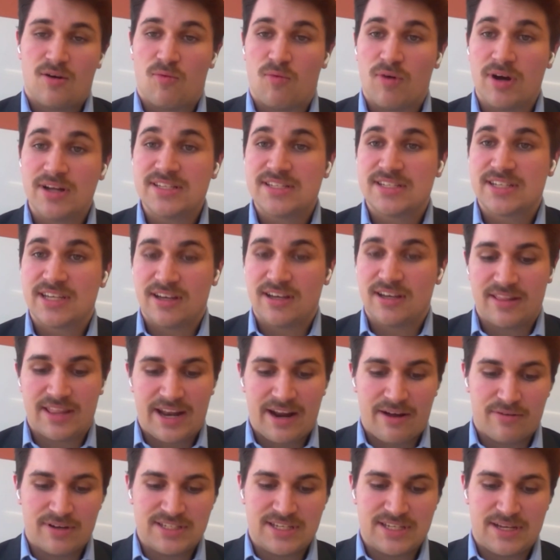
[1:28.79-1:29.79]
One skill
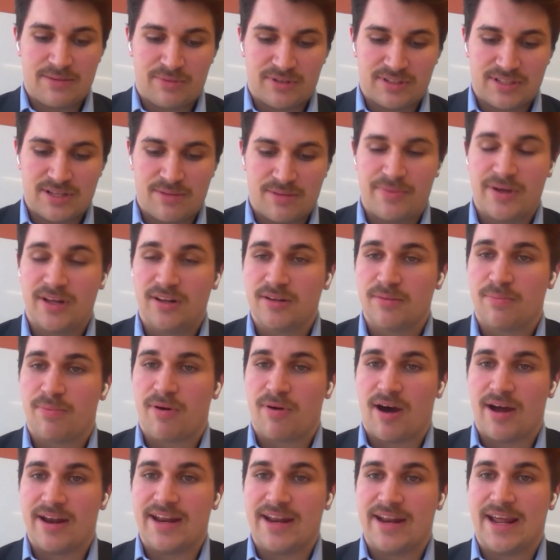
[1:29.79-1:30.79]
that I was able to build
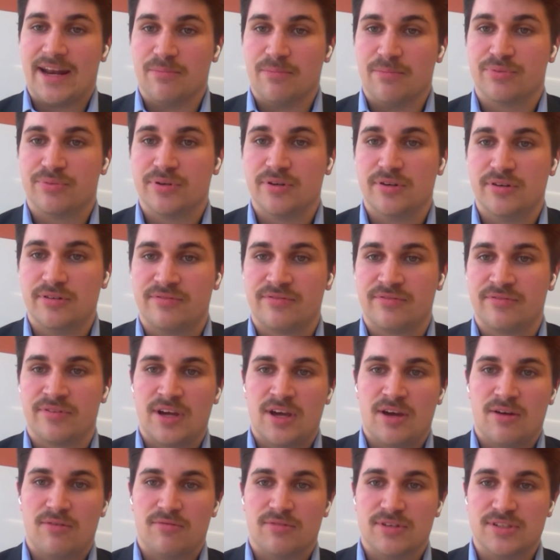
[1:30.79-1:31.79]
upon and improve
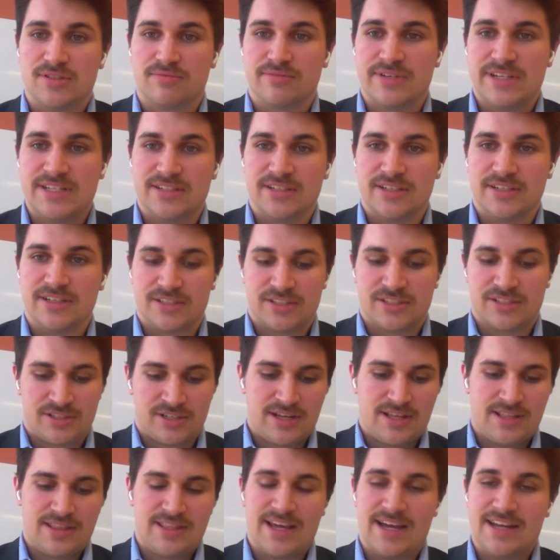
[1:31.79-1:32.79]
was research,
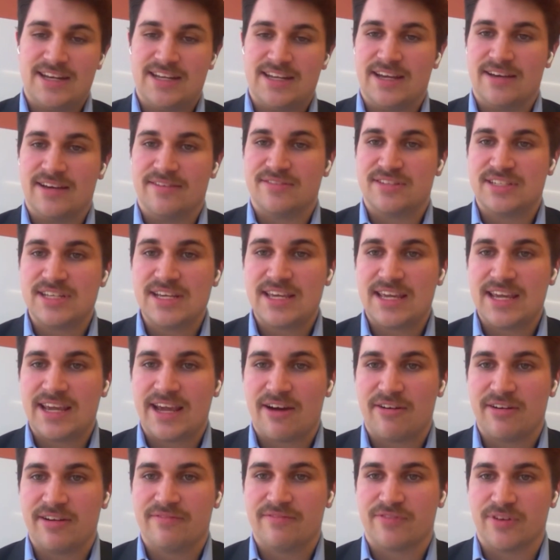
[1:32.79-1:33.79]
the idea of seeking
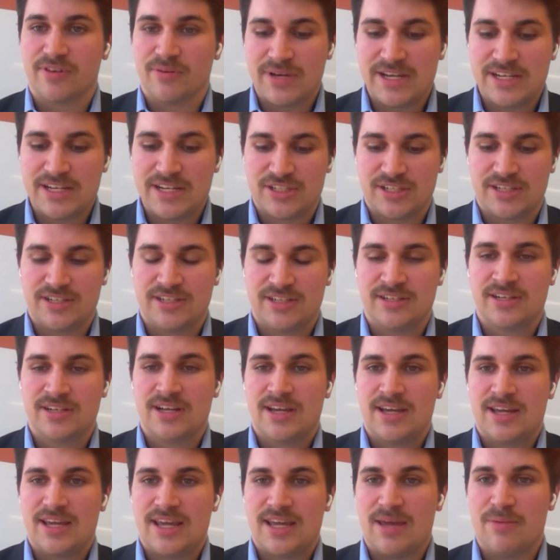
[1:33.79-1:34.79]
out information,
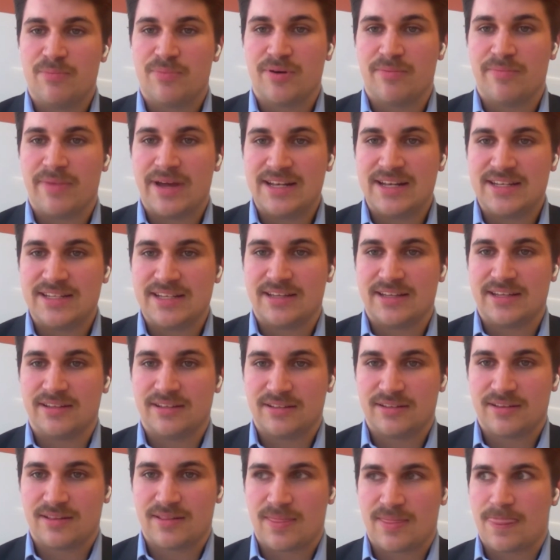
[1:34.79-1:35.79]

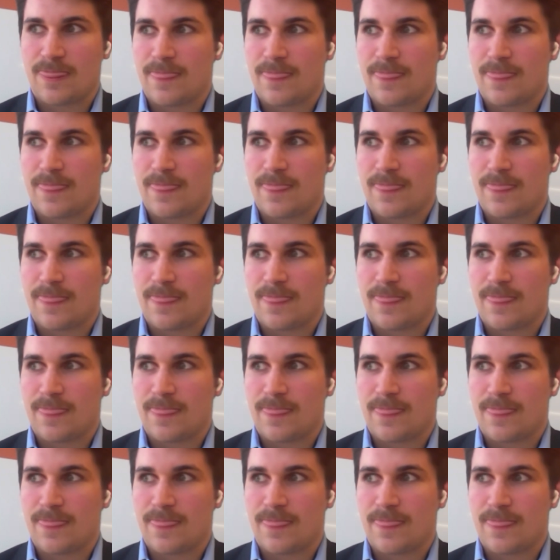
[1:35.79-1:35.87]
implementing